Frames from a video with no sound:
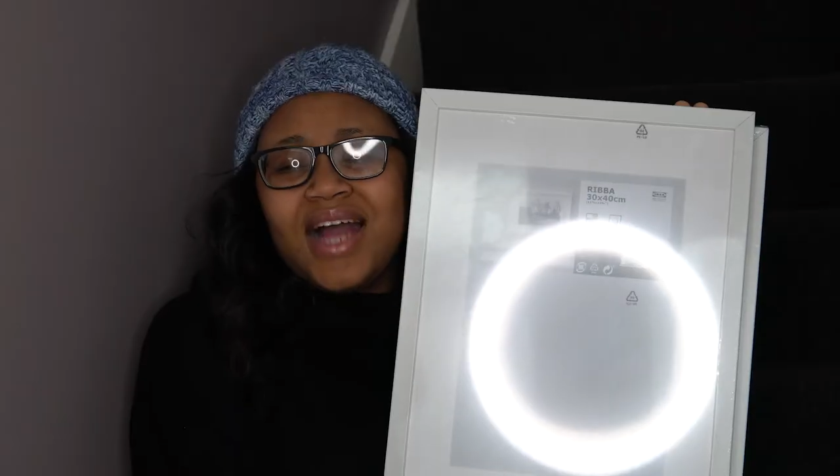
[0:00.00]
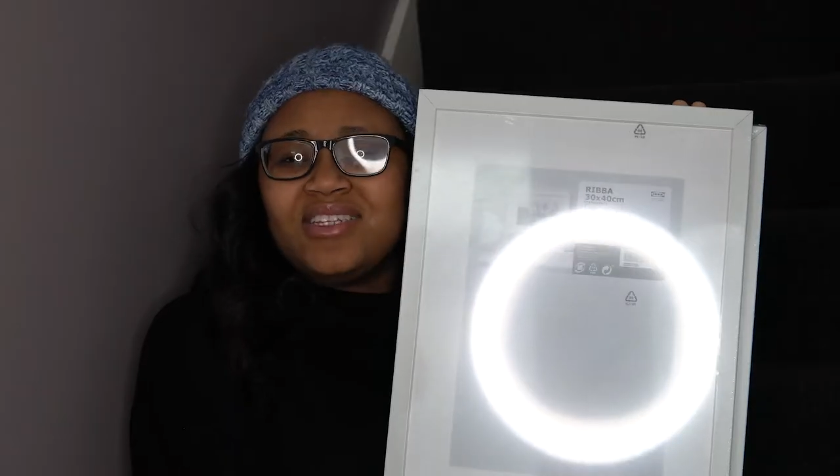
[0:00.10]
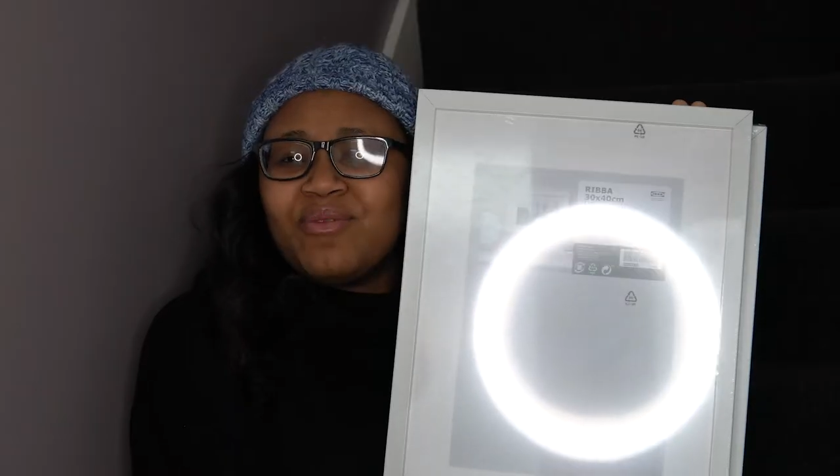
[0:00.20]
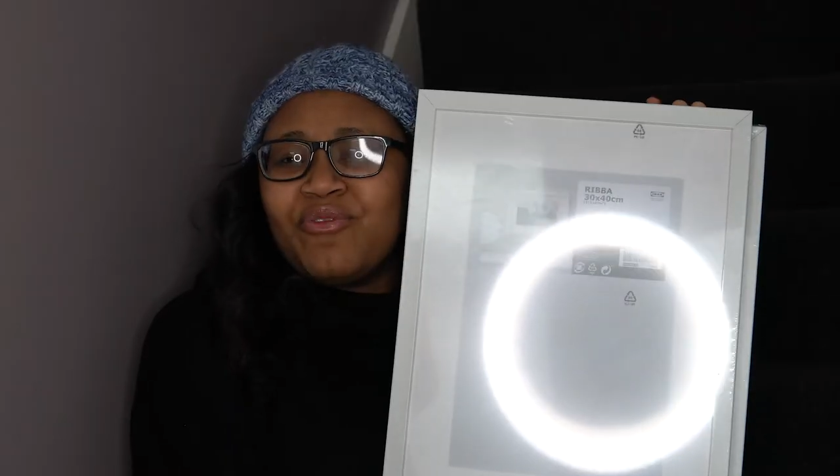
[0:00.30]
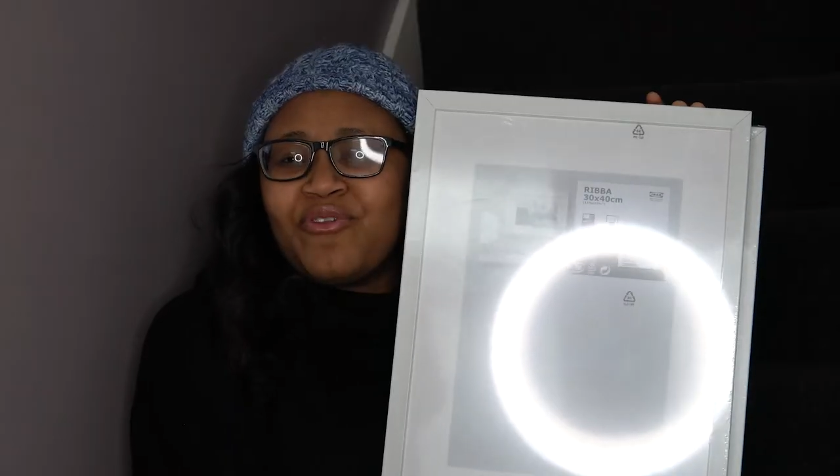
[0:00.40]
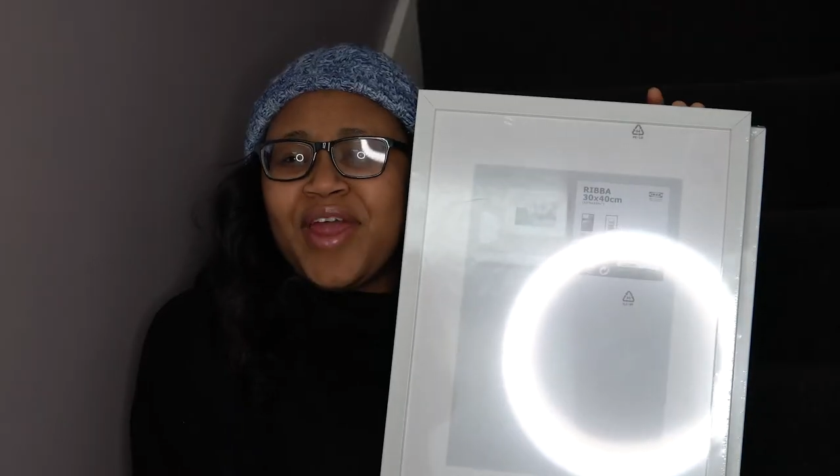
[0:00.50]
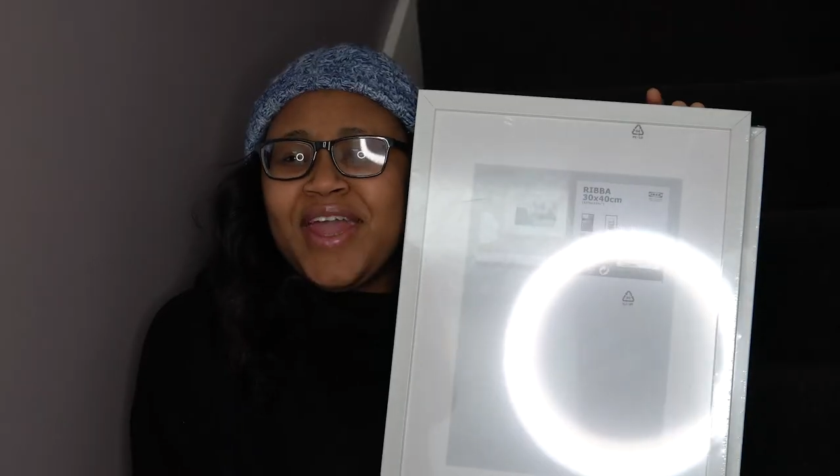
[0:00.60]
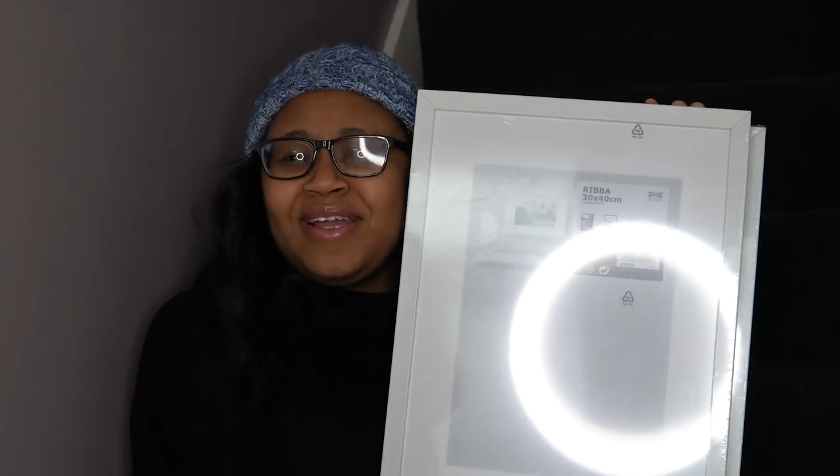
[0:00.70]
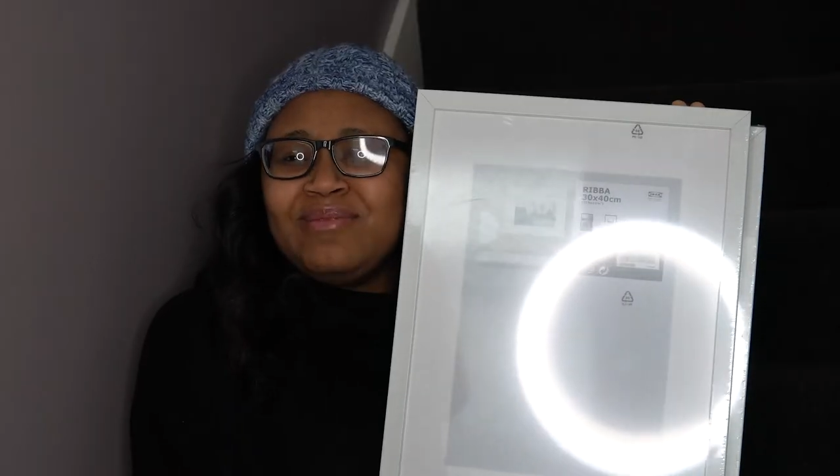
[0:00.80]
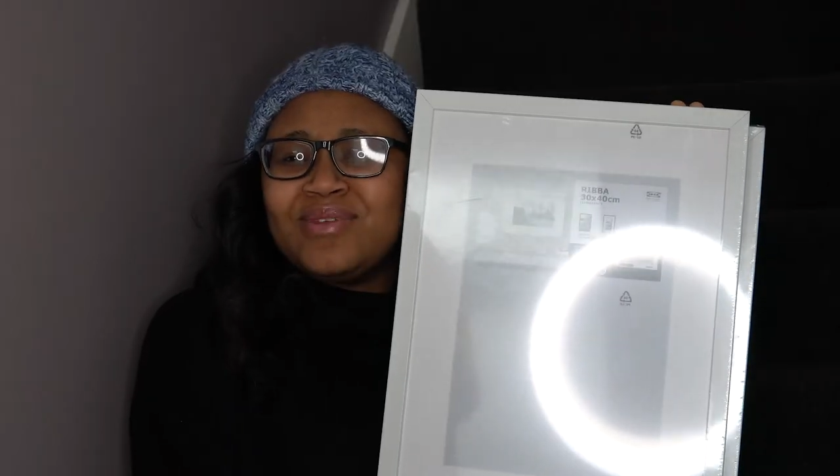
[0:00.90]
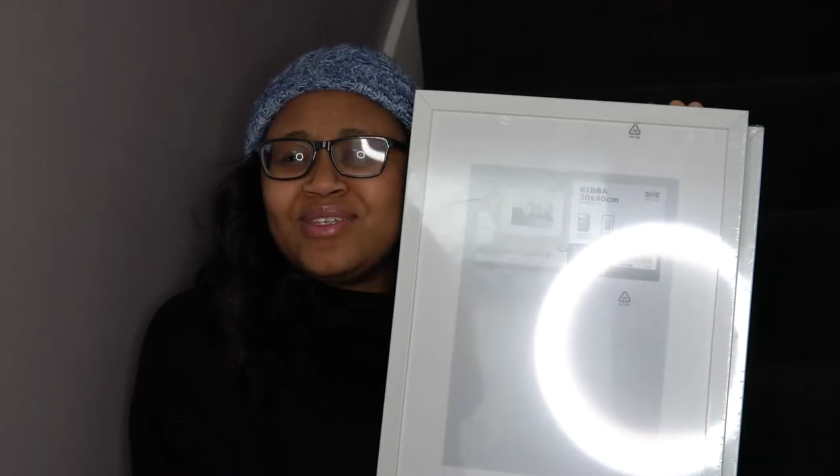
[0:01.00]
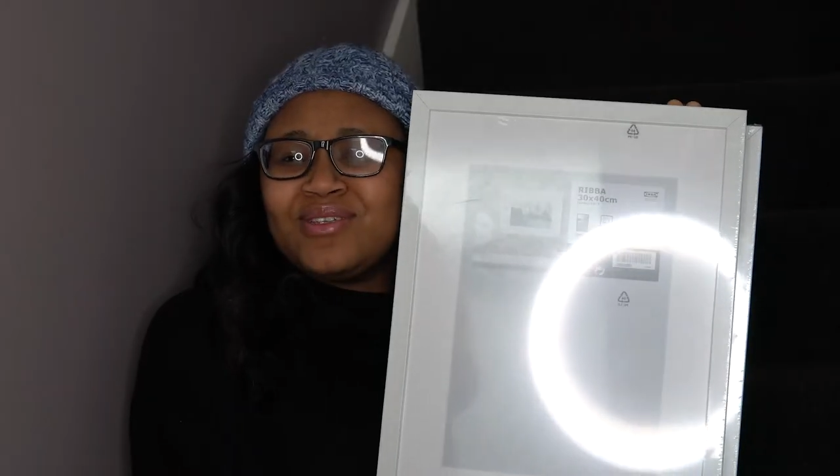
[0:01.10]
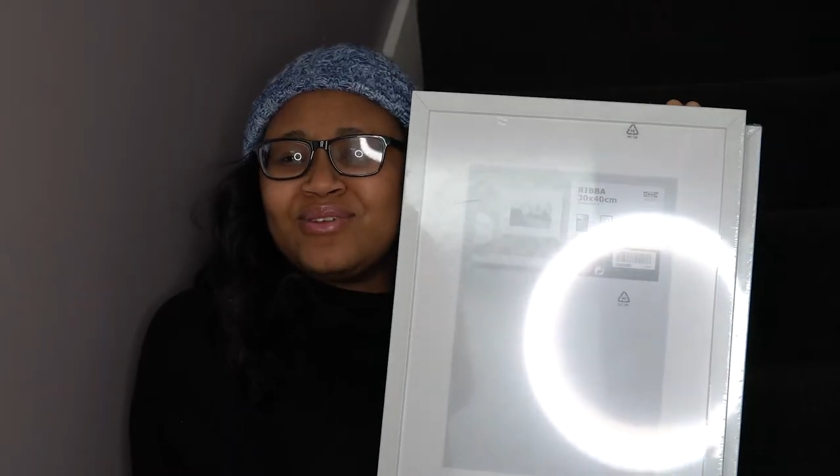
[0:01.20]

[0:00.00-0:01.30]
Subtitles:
add some frames